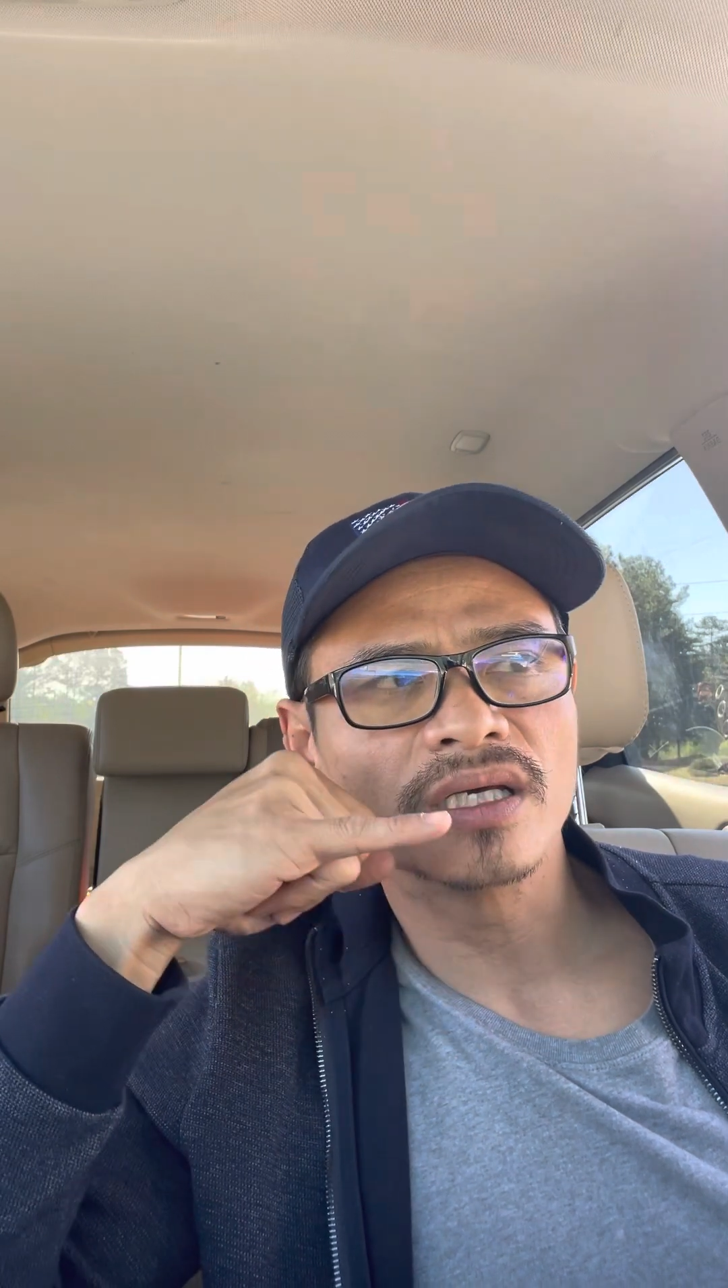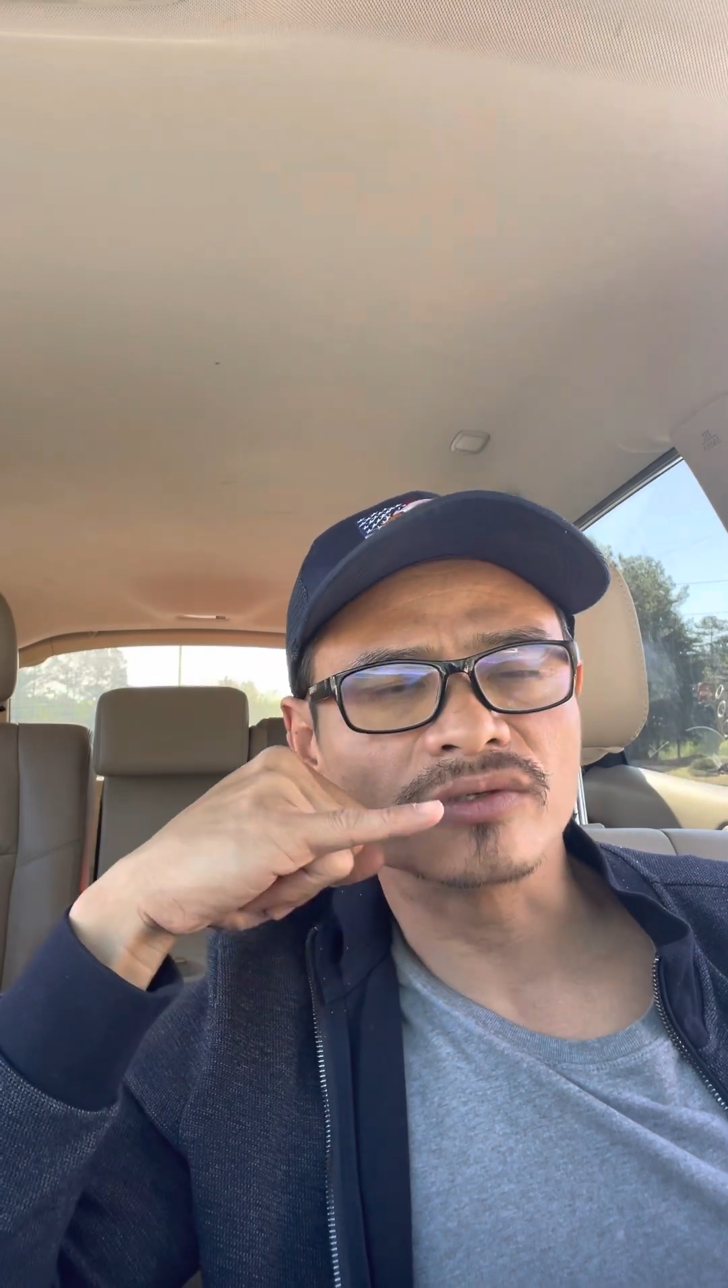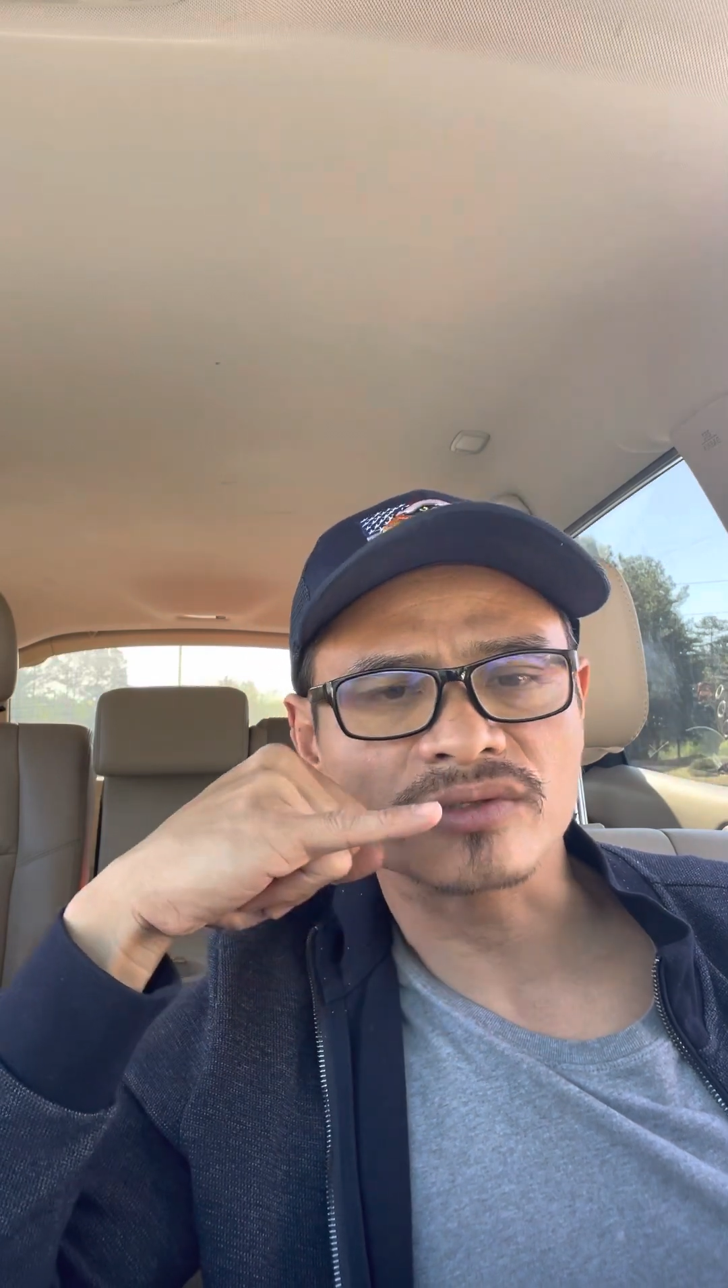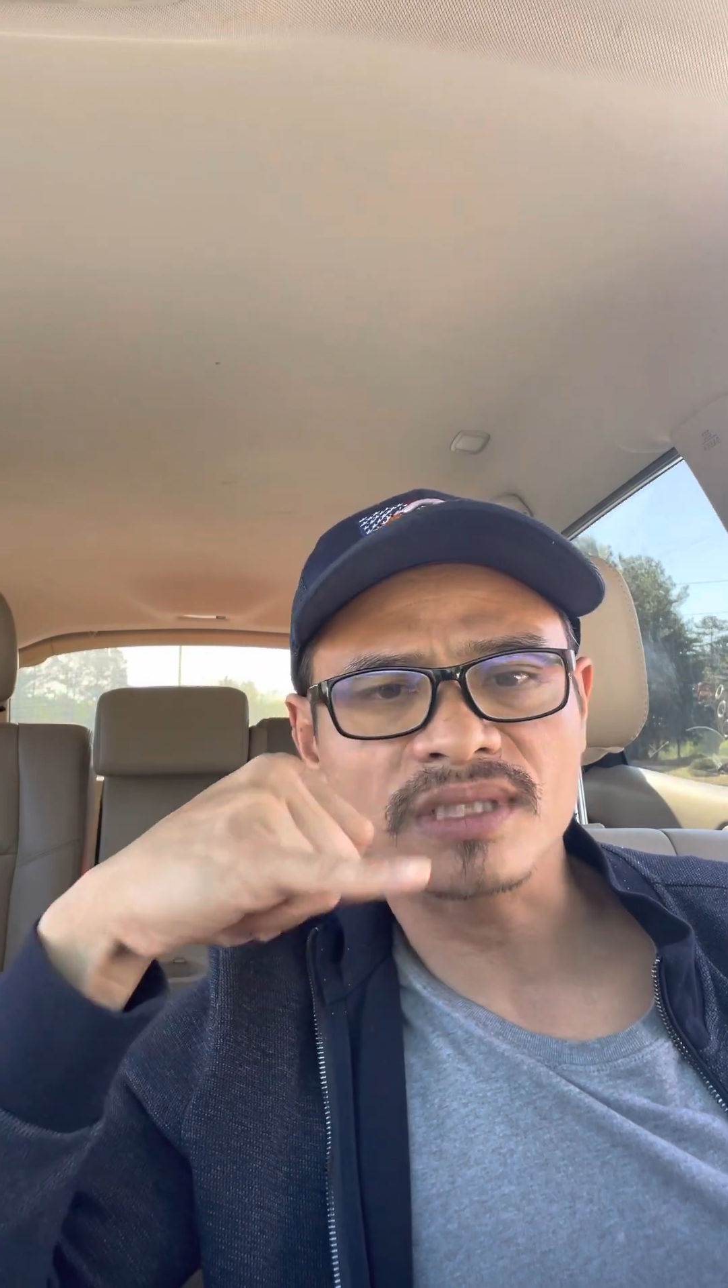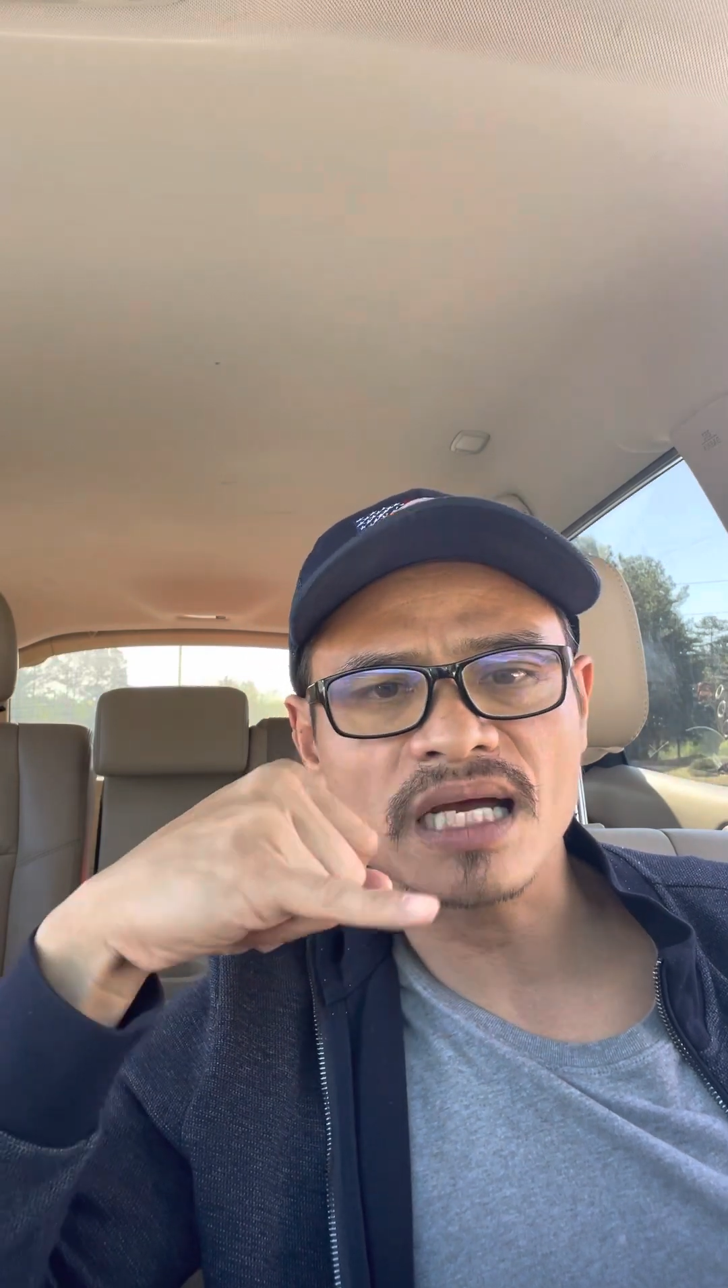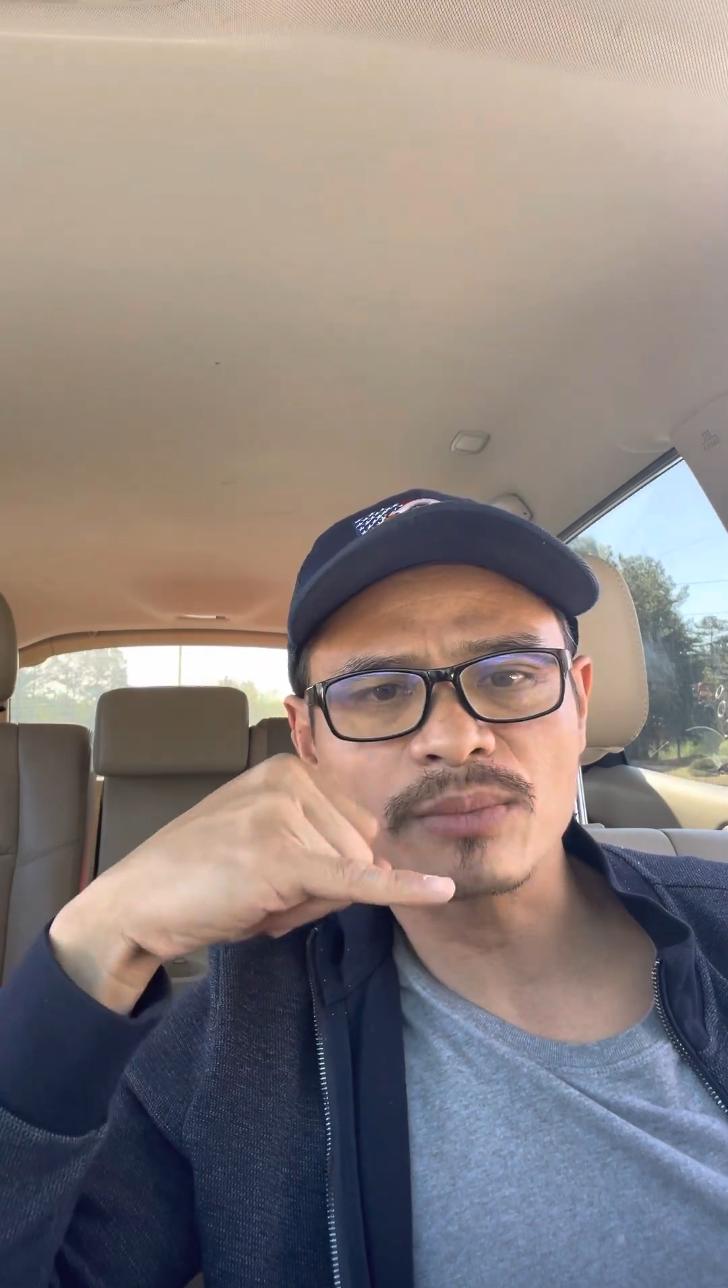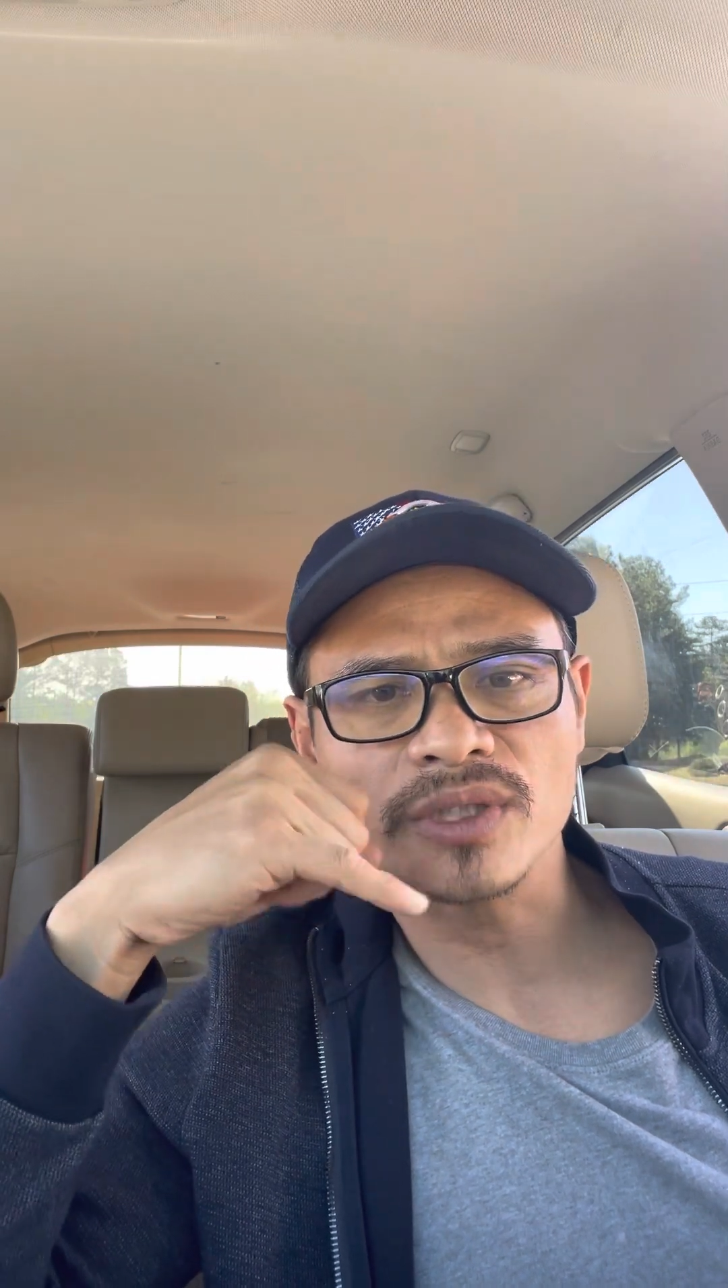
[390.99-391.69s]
your time